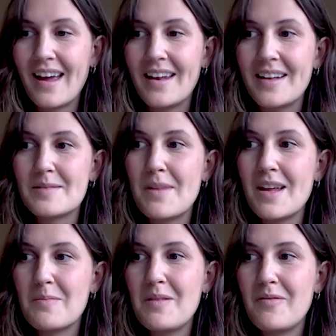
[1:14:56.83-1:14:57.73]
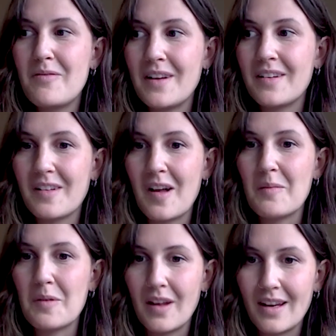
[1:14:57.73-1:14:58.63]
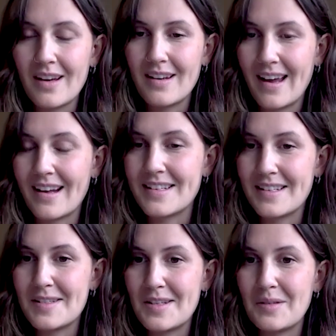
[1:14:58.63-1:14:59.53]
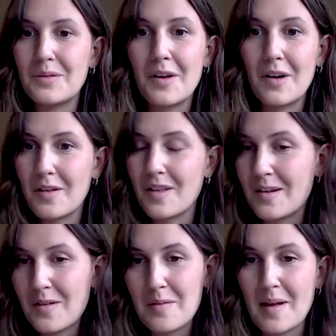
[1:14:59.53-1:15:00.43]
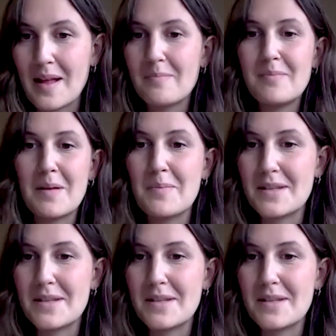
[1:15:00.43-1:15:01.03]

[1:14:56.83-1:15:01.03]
And it's made me feel a lot more like connected to earth. I know that my my